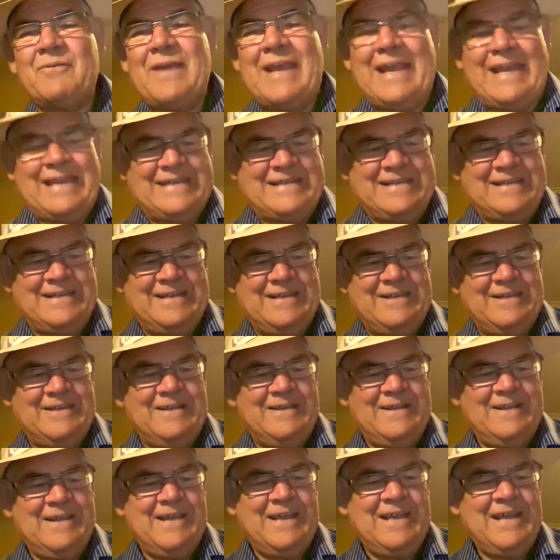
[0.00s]
Event.
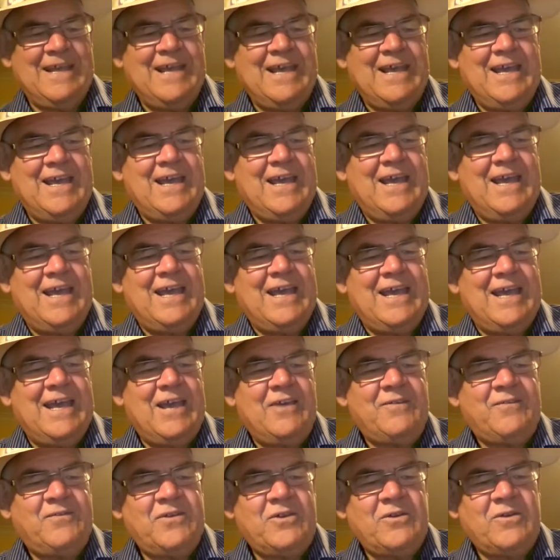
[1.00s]

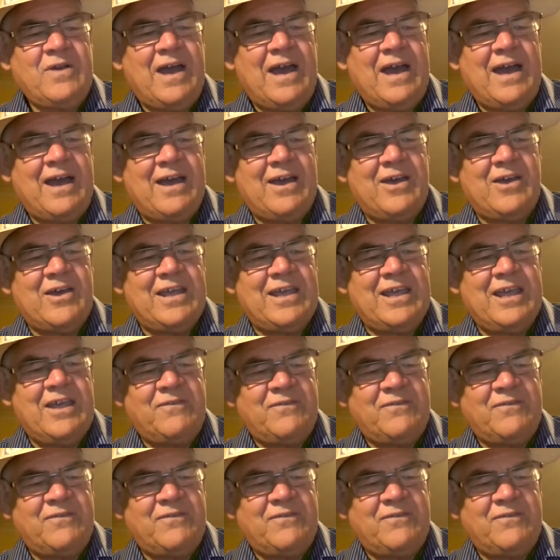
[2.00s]
If you are